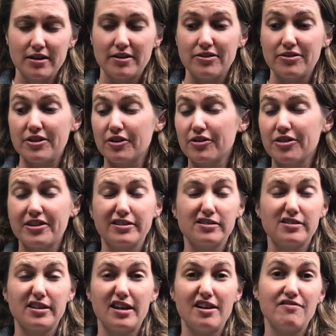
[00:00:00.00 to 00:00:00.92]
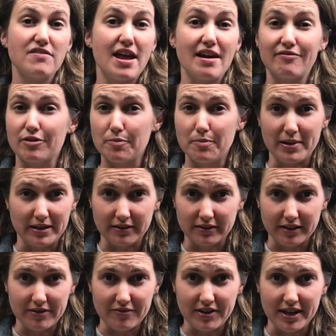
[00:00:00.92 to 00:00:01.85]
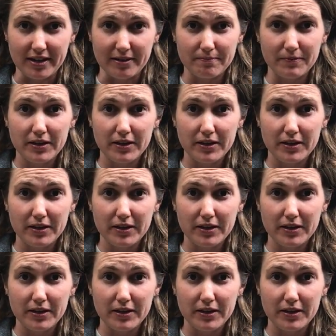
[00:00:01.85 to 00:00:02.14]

And they're things that have never been living.